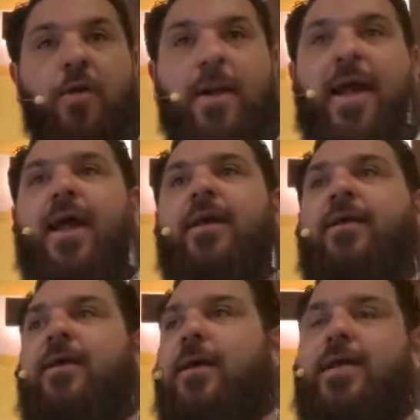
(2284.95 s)
man.
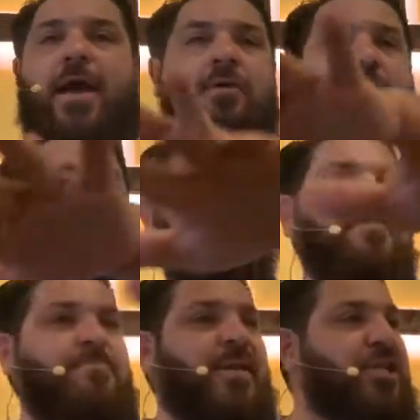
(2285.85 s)
Now, not
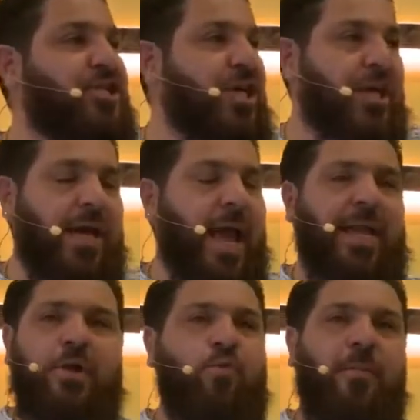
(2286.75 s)
diminishing
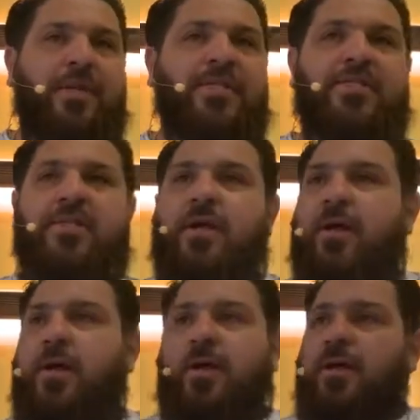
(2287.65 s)
any woman's,
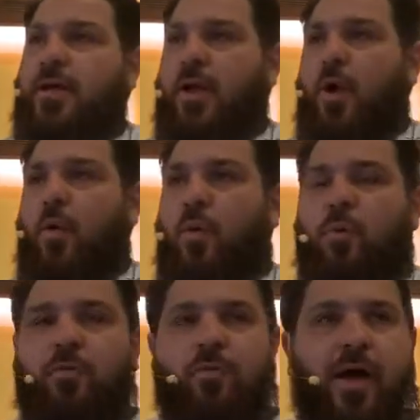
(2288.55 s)
you
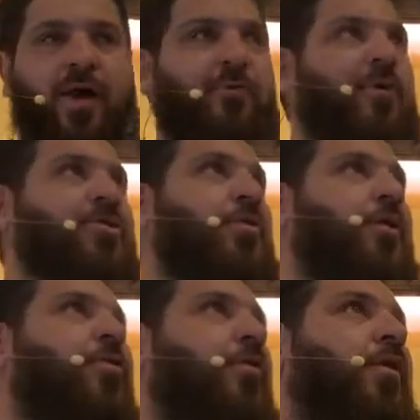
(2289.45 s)
know, I don't want to use the word
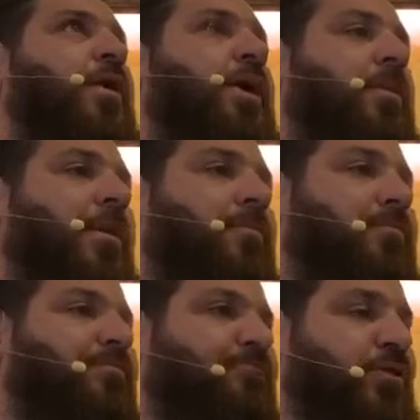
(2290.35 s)
authority. I'm,
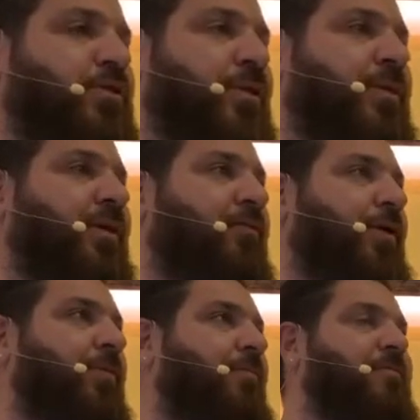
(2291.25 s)
I'm what's the word I'm looking
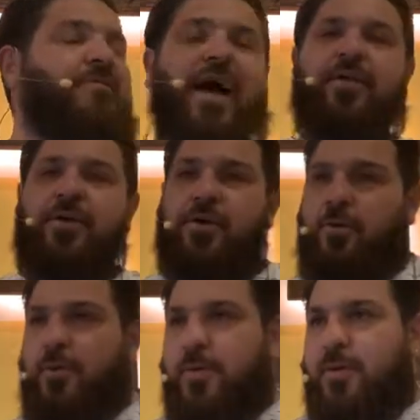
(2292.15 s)
for? Um,
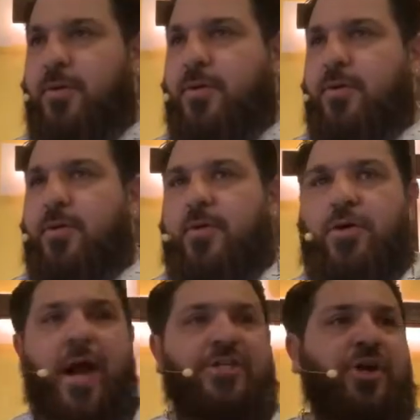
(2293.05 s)
value.
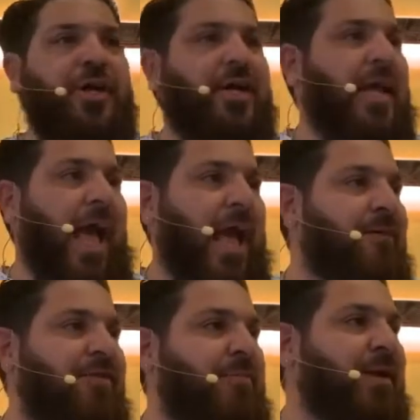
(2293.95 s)
You guys are
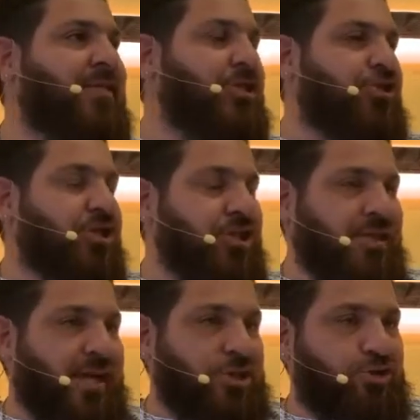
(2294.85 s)
every bit as
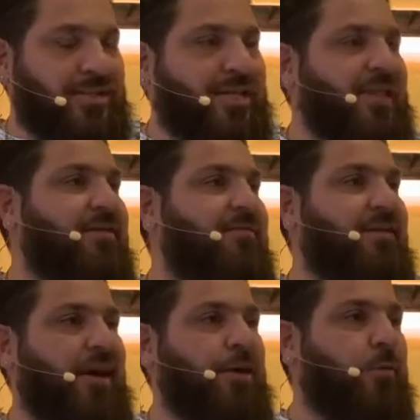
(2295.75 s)
intrinsic, intrinsically
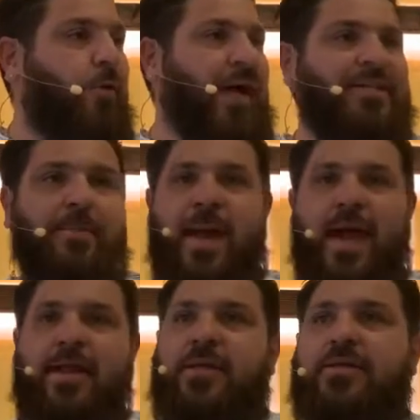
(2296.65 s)
valuable as a
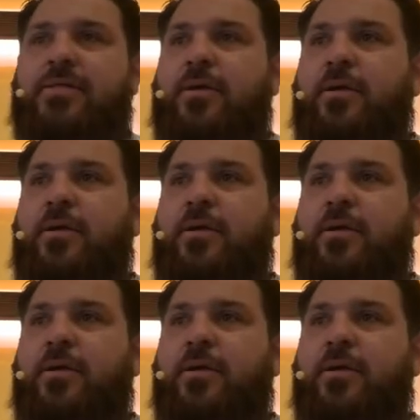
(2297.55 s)
man is.